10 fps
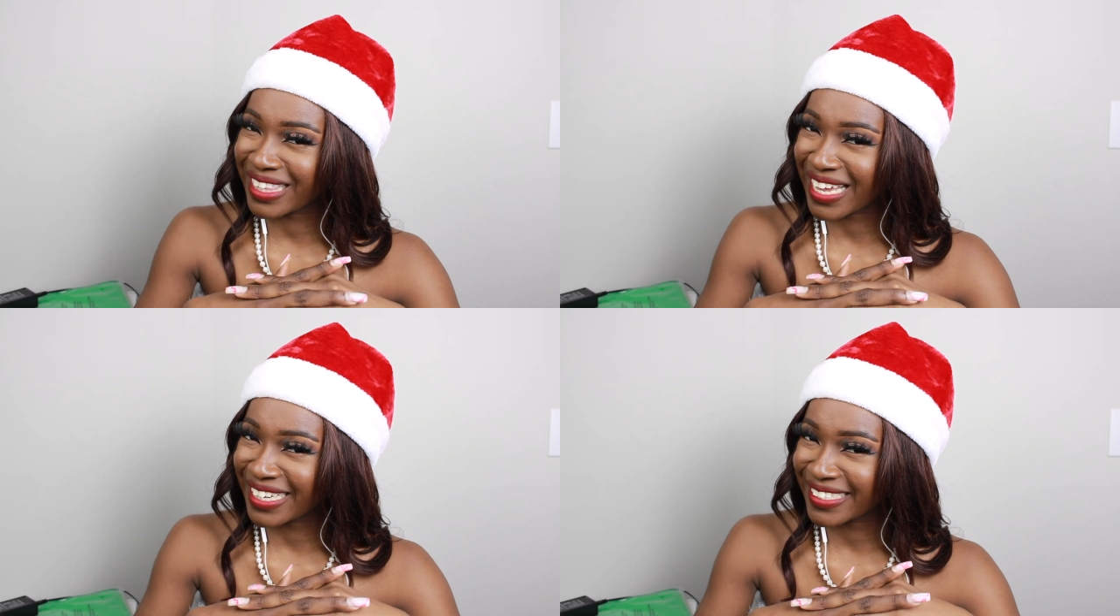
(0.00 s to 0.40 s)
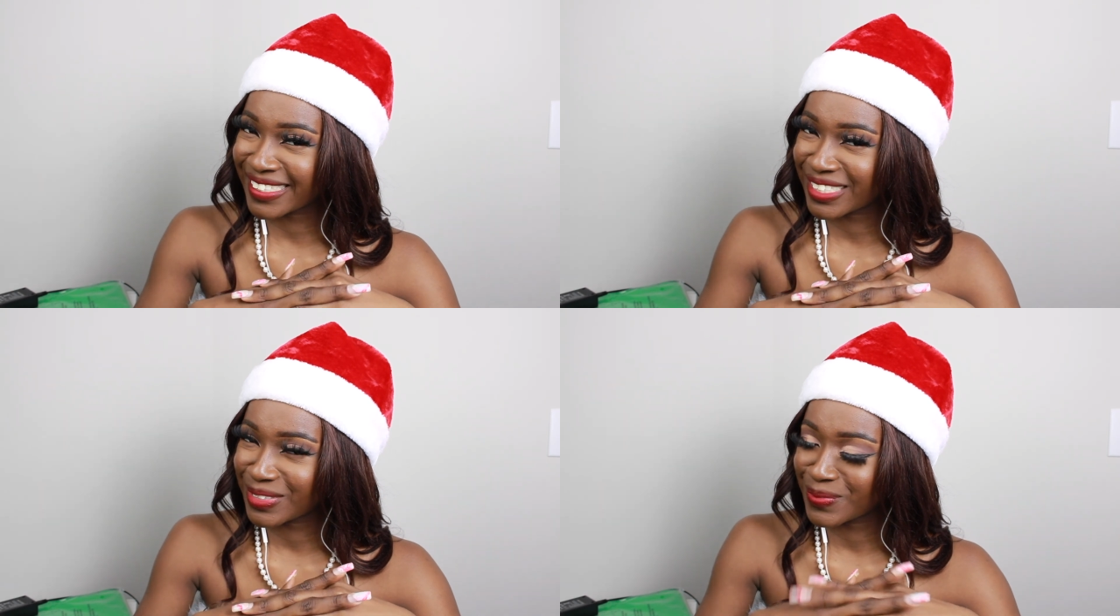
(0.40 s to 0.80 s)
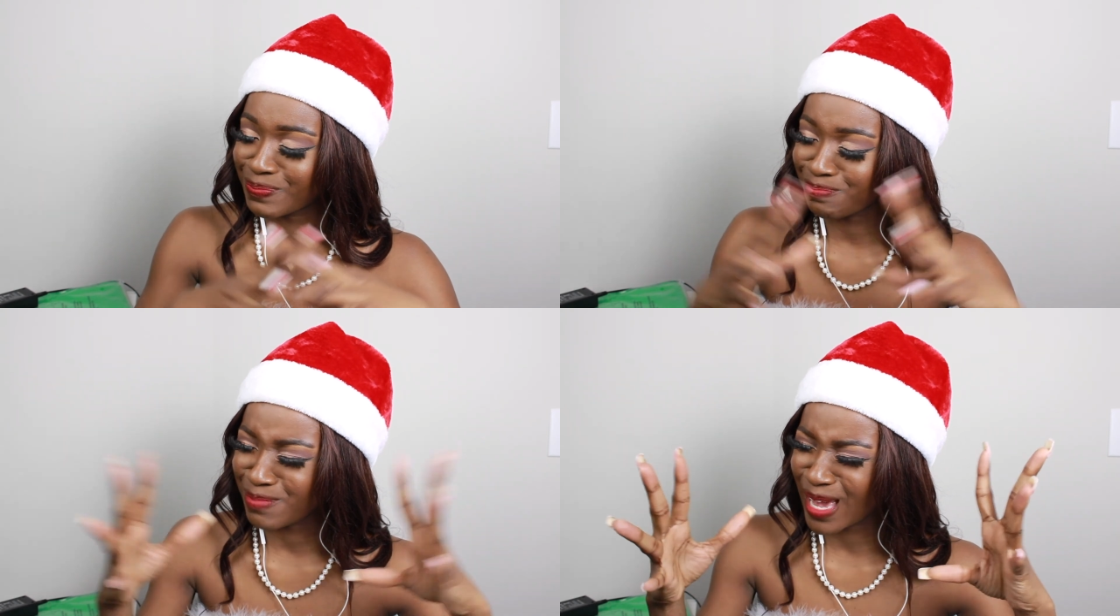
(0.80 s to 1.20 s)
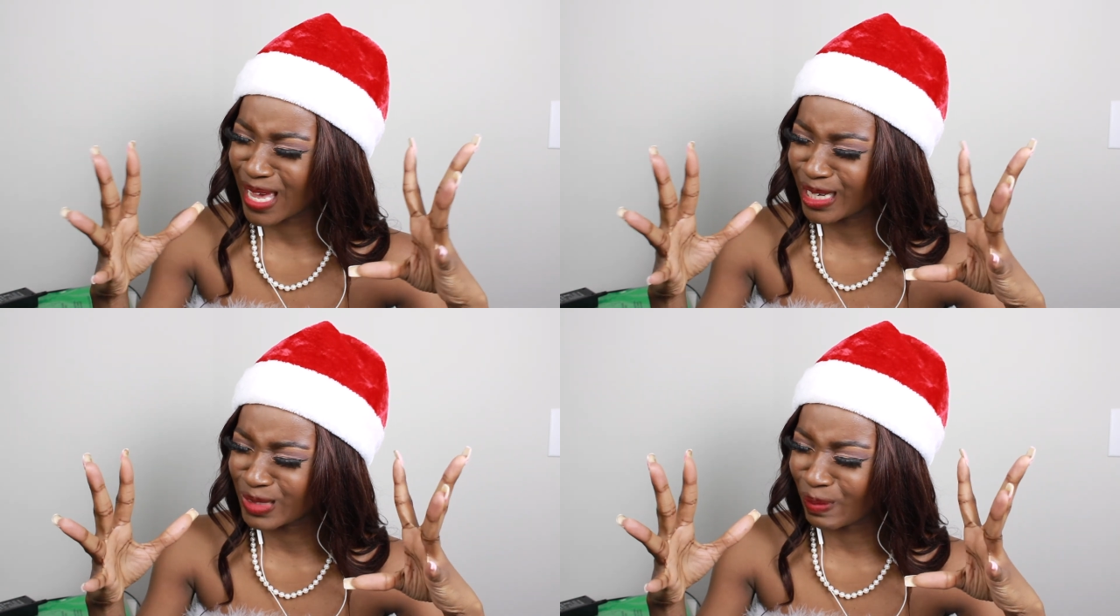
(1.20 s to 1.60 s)
Thanks.
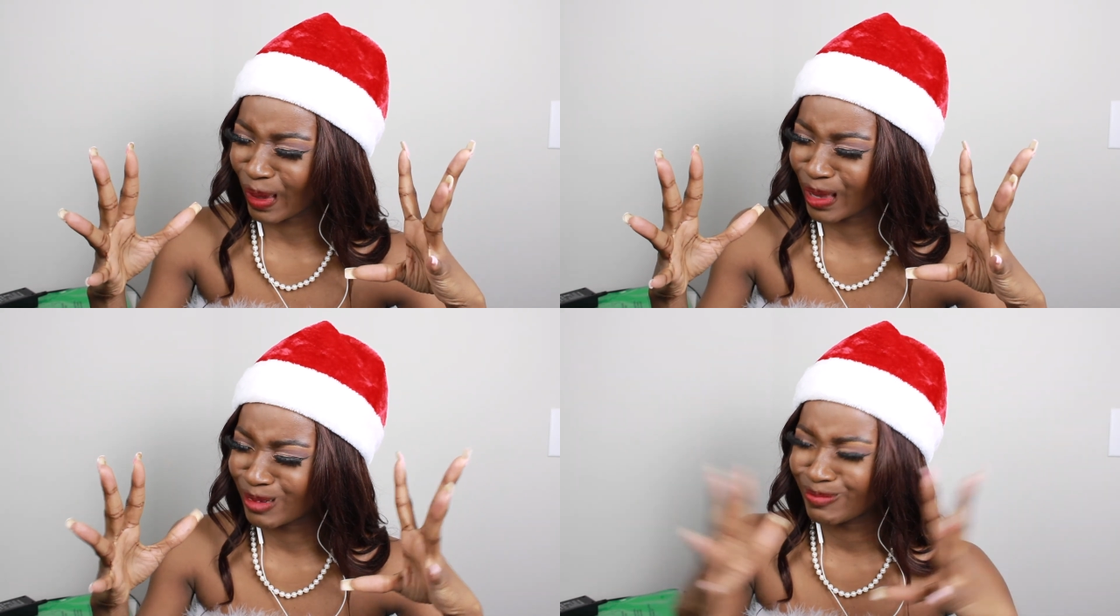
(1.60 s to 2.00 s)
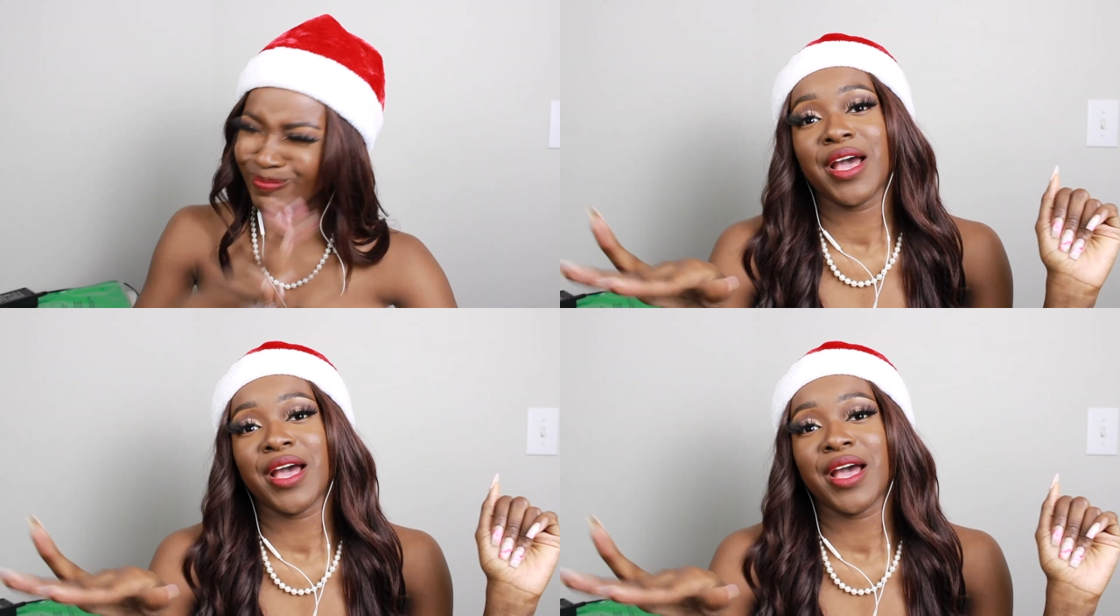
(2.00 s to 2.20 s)
Management.